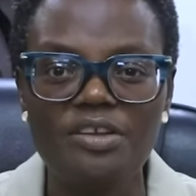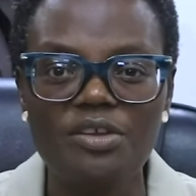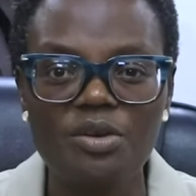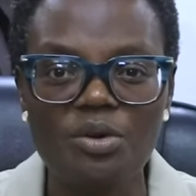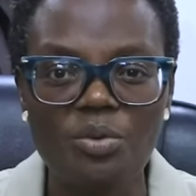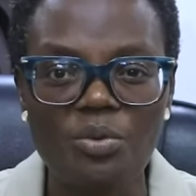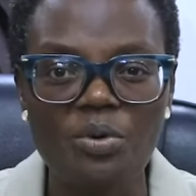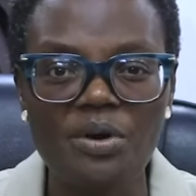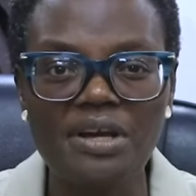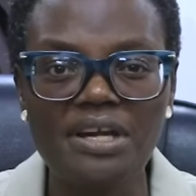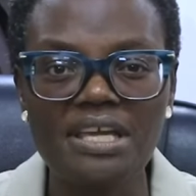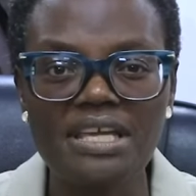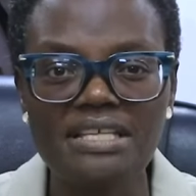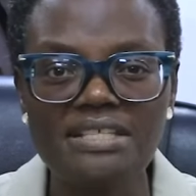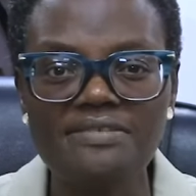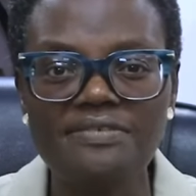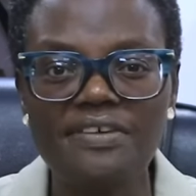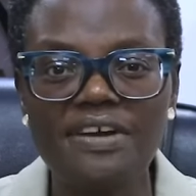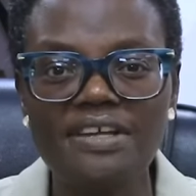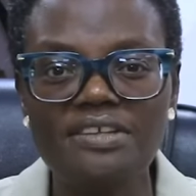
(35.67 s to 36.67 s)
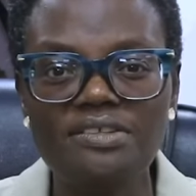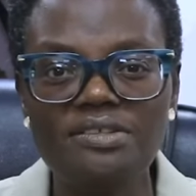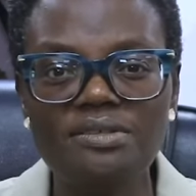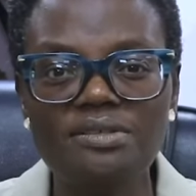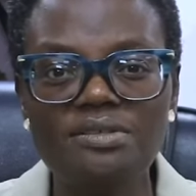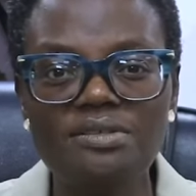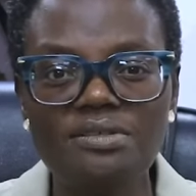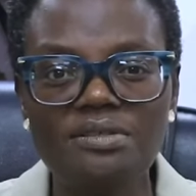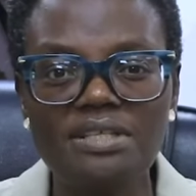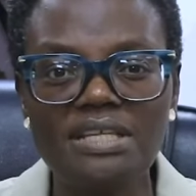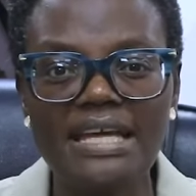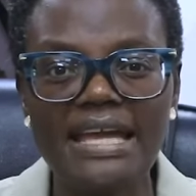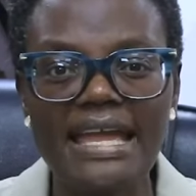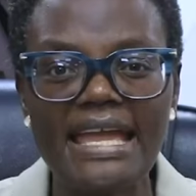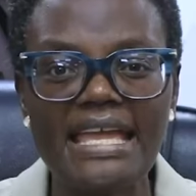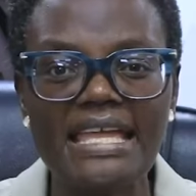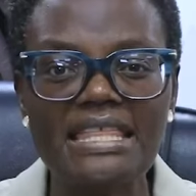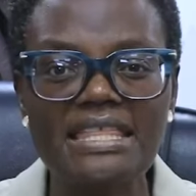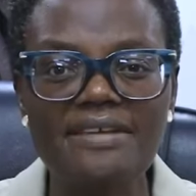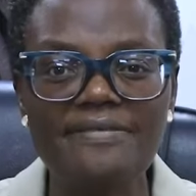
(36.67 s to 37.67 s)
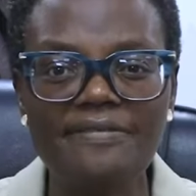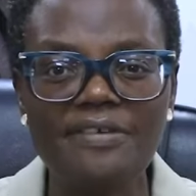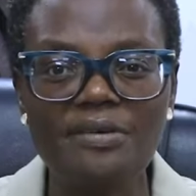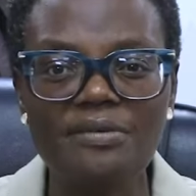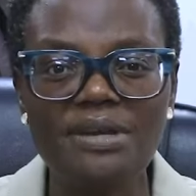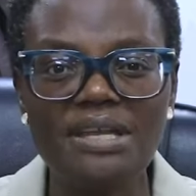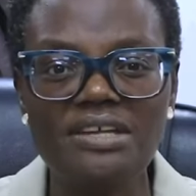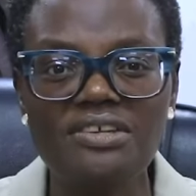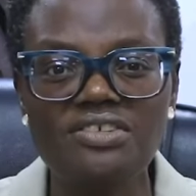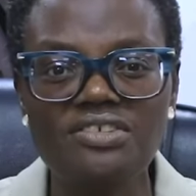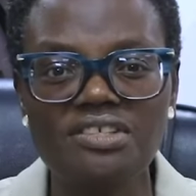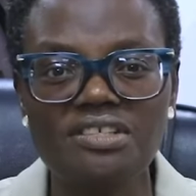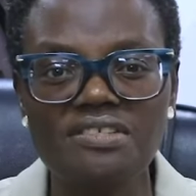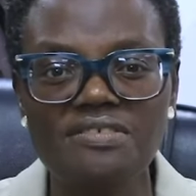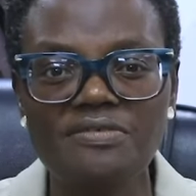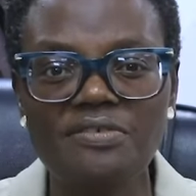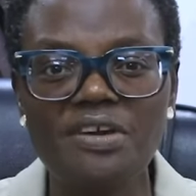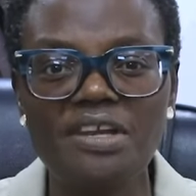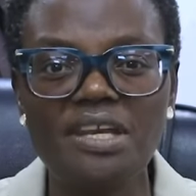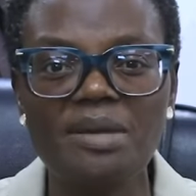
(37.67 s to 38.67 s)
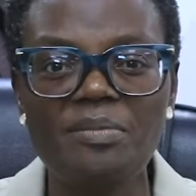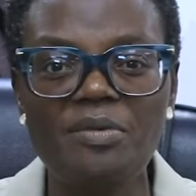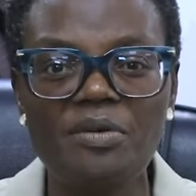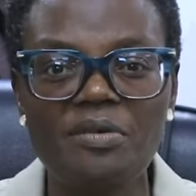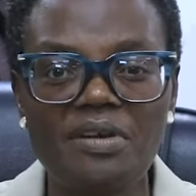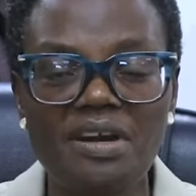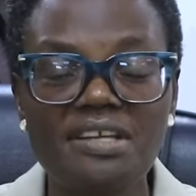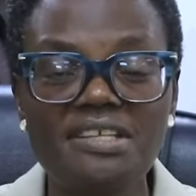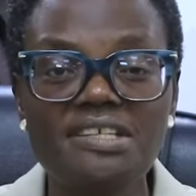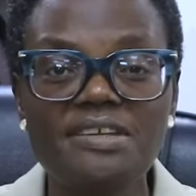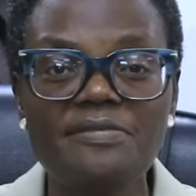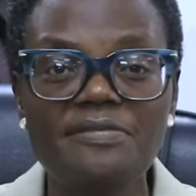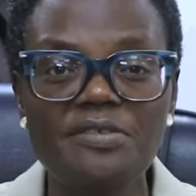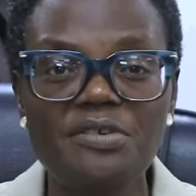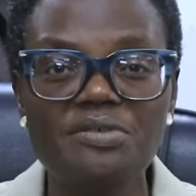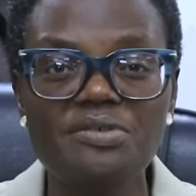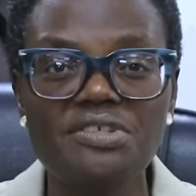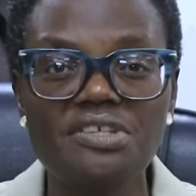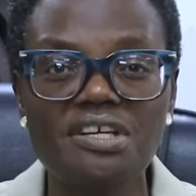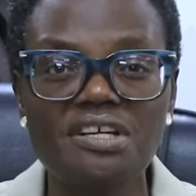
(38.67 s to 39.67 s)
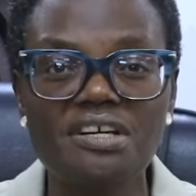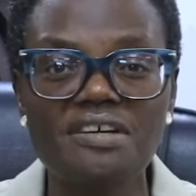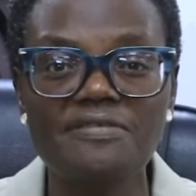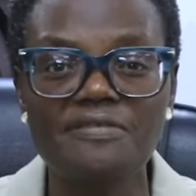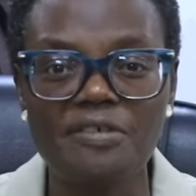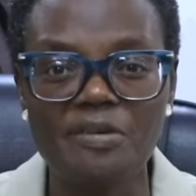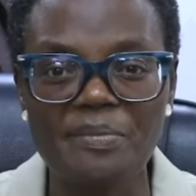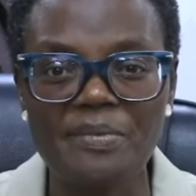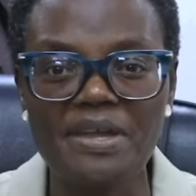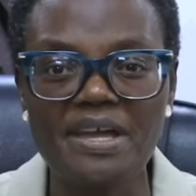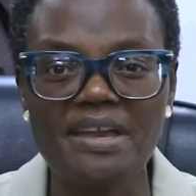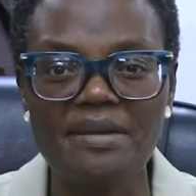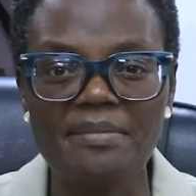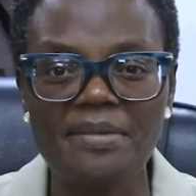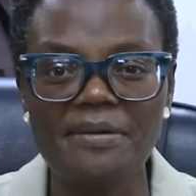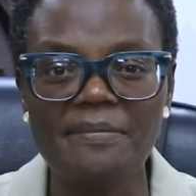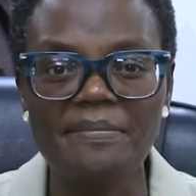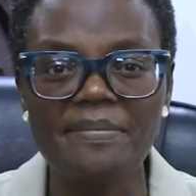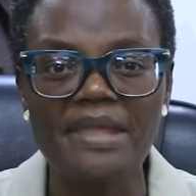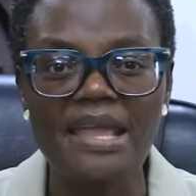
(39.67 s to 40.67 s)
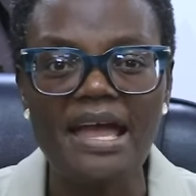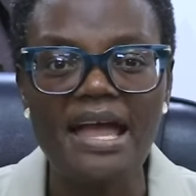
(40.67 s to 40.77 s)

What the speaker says: Your work is vital to laying the foundations for a democratic future for Myanmar.